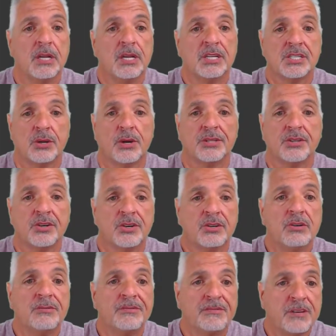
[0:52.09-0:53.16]
So under
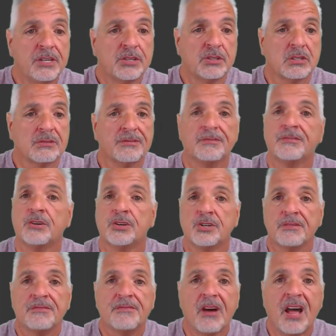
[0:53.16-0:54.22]
new features for version
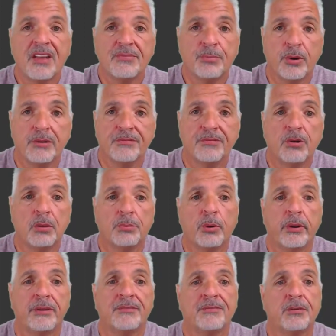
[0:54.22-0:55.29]

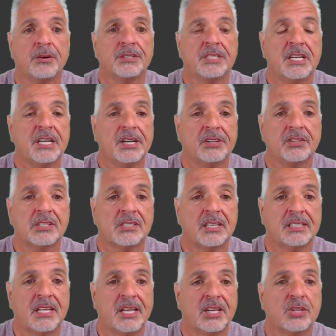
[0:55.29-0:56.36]
5.4.14, it looks
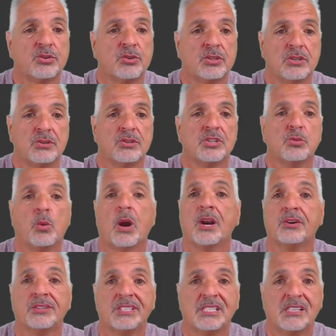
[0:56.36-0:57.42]
like they introduced
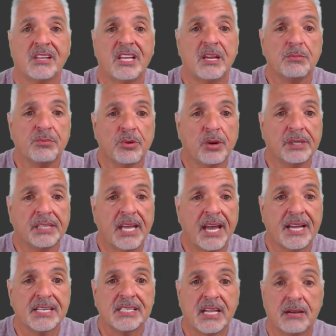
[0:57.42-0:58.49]
wireless LAN
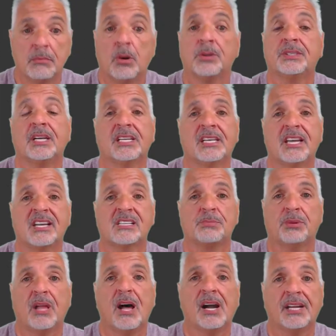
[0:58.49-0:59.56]
broadcast and multicast
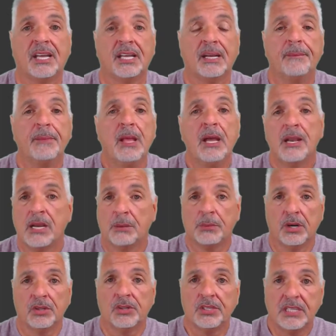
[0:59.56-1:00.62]
blocking. I'm going
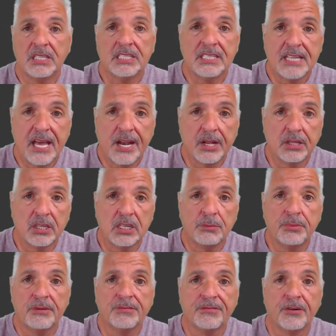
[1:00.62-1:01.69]
to look into that a little
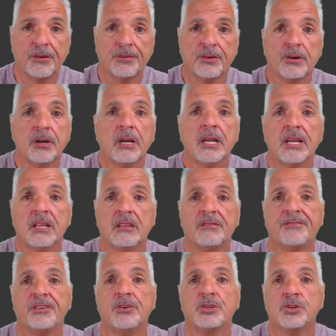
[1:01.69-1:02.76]
bit further in the
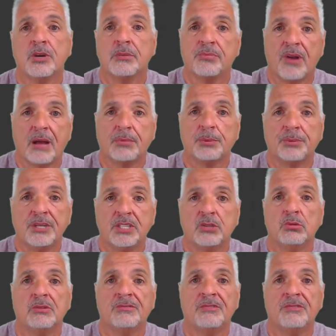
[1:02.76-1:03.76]
future and probably do a